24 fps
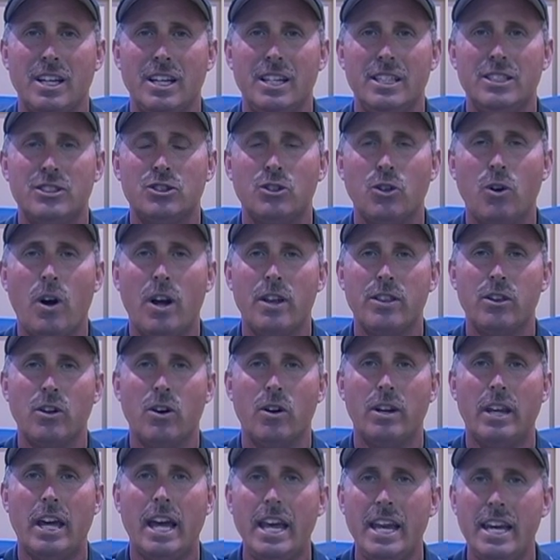and so I
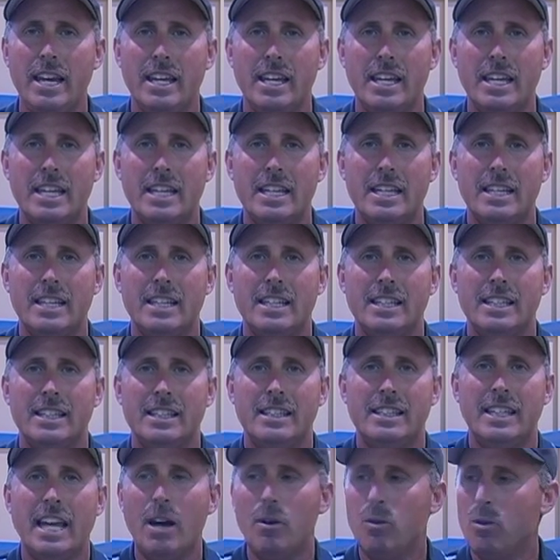thought, hey,
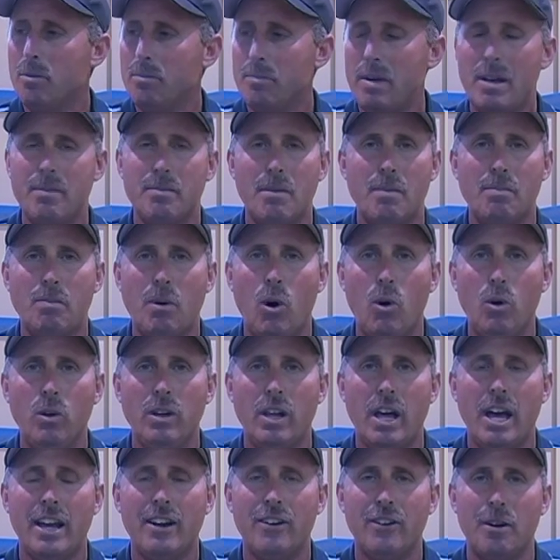that will make my pole
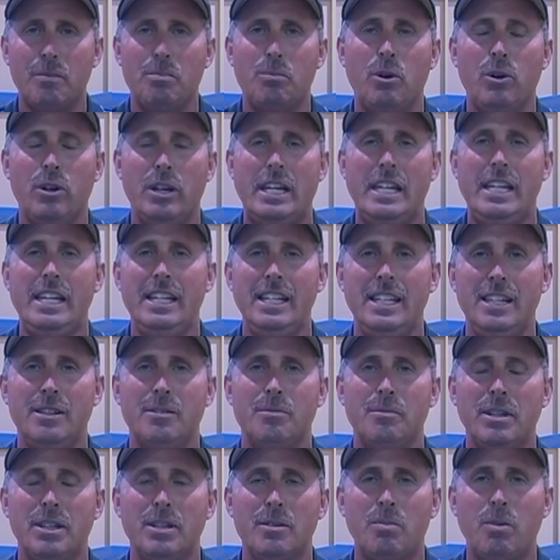lighter. I put
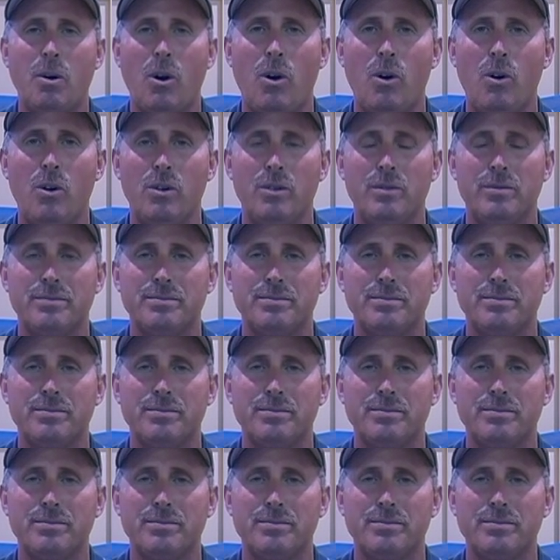helium in the pole.